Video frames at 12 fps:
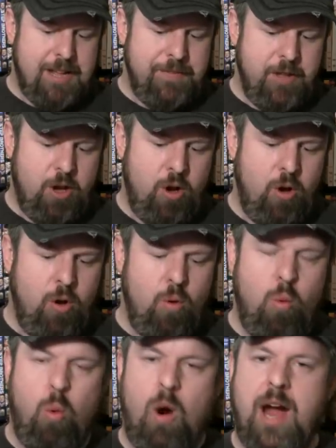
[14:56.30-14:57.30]
the
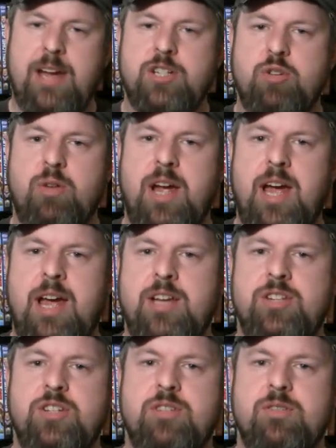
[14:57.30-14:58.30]
whole white
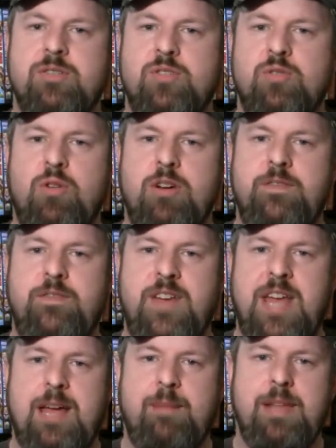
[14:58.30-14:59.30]
trash sort of
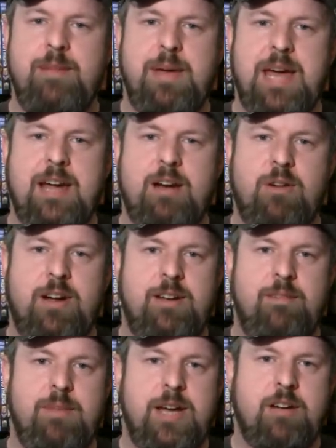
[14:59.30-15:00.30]
family background
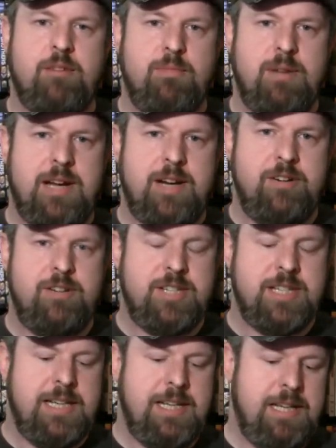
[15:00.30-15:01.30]
on Michael Myers.